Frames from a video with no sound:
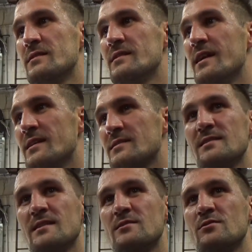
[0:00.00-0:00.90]
Yes,
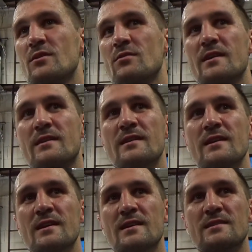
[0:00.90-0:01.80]
you know, like
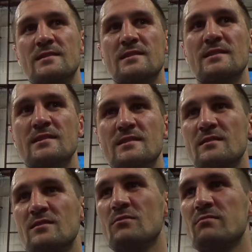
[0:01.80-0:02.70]
it's
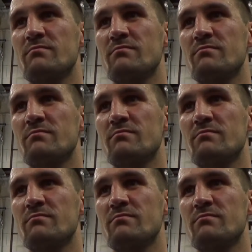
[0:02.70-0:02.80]
not